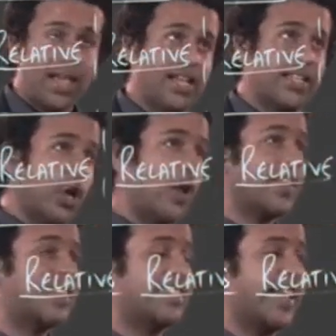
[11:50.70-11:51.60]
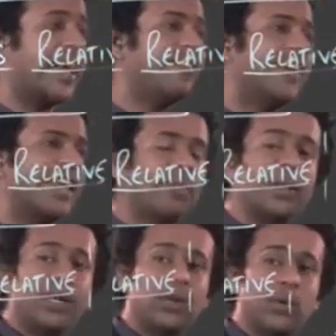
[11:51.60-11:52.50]
and then on the second
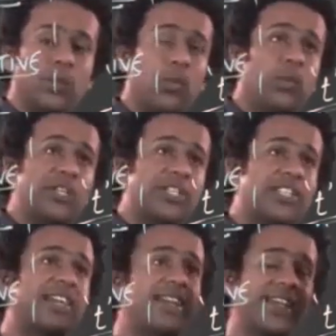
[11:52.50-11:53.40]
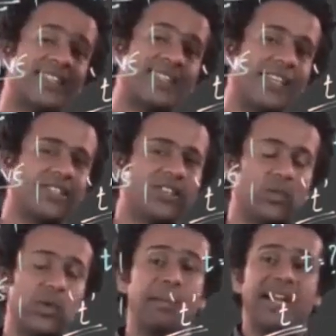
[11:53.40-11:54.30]
variable, which is the distance,
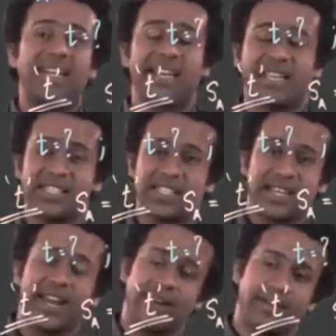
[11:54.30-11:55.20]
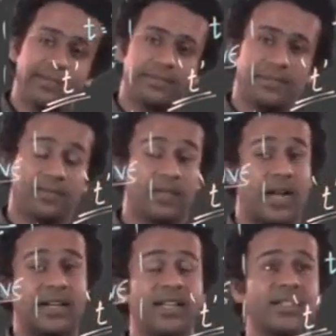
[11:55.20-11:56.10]
we built a constraint.
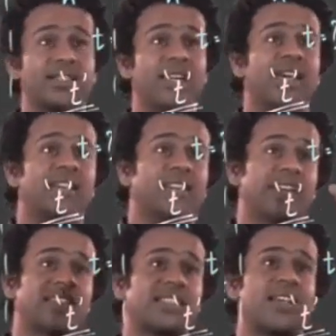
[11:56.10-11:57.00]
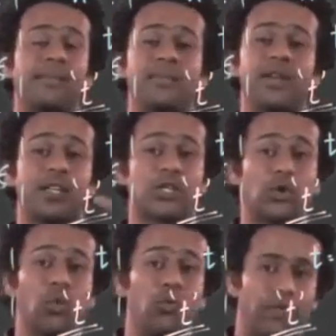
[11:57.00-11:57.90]
That is, their sum is
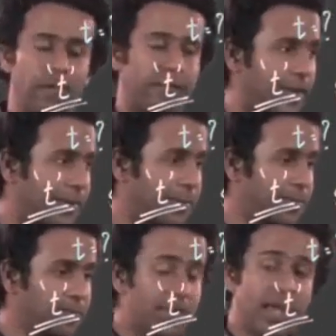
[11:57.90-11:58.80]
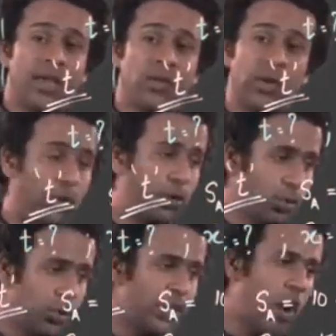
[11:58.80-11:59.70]
250. We could do the